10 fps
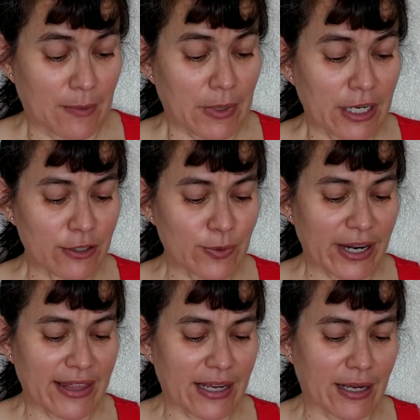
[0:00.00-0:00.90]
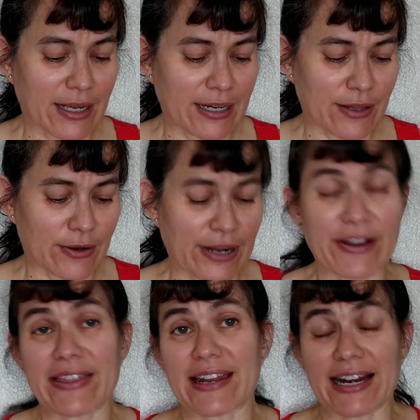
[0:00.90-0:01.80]
But here's where I think another
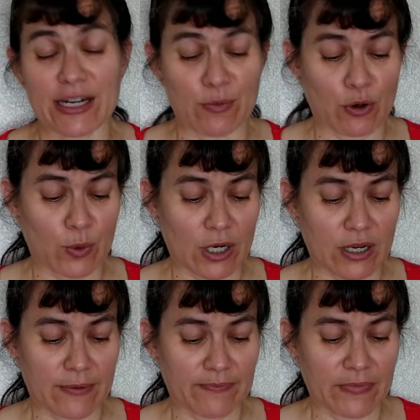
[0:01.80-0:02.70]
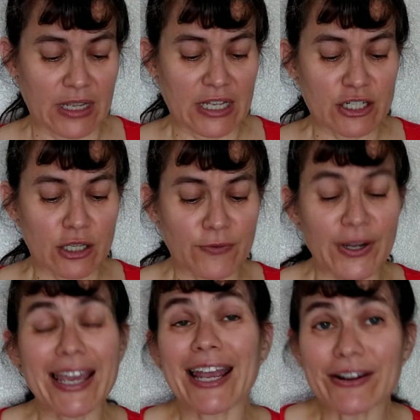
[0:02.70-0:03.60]
area that I need more work, to look
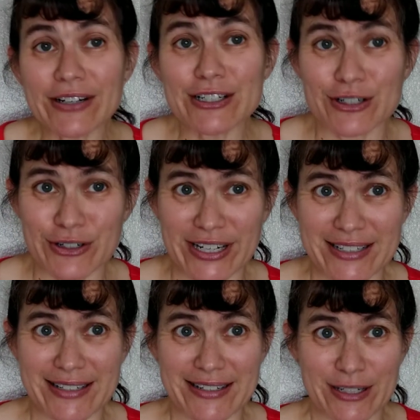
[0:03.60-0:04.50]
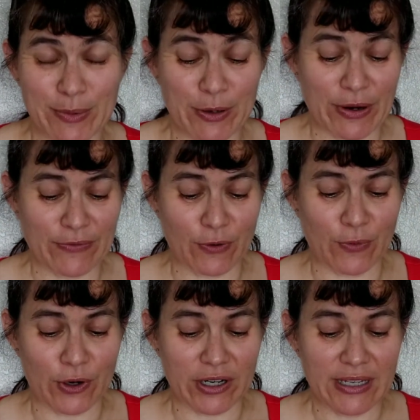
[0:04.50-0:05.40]
for character traits to be grateful
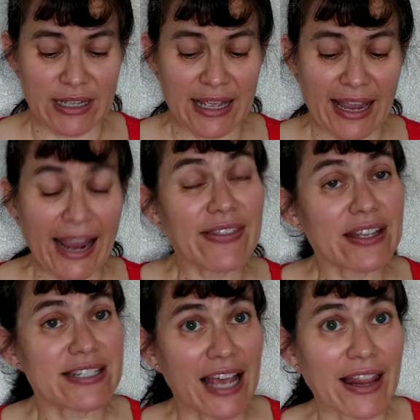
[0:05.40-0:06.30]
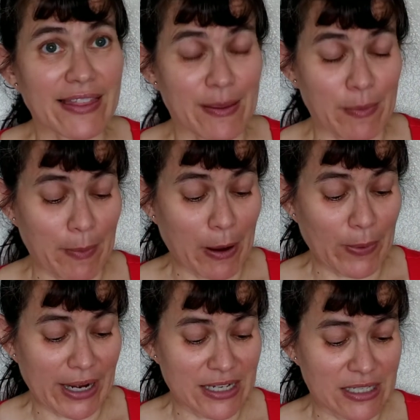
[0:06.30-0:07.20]
for, and then telling them about
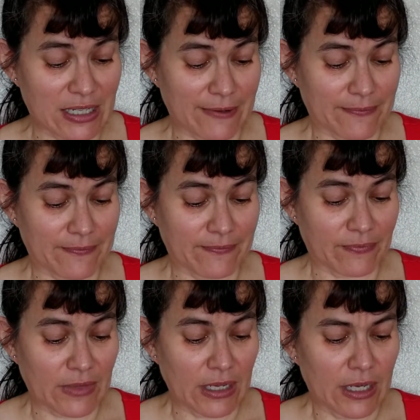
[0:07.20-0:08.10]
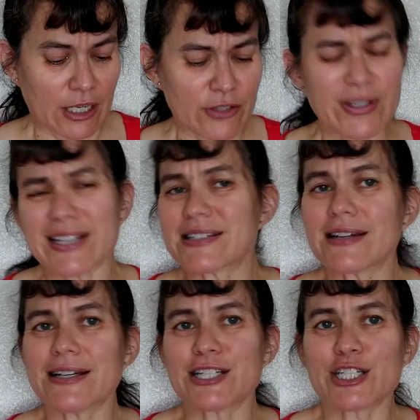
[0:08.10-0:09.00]
what I see. You see, it's
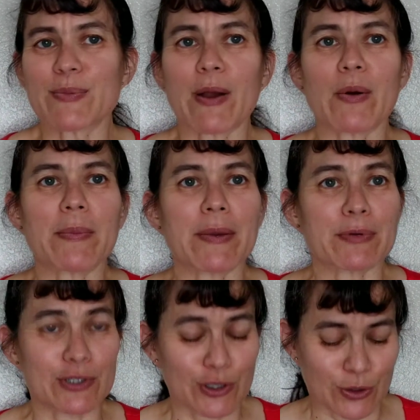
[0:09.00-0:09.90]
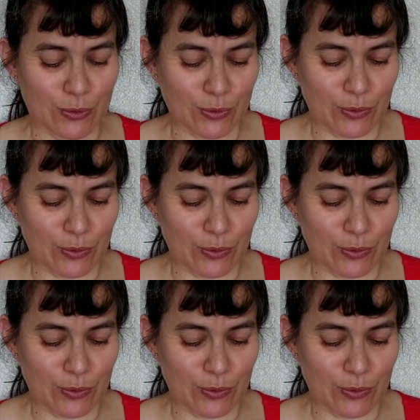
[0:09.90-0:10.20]
not just about what people do.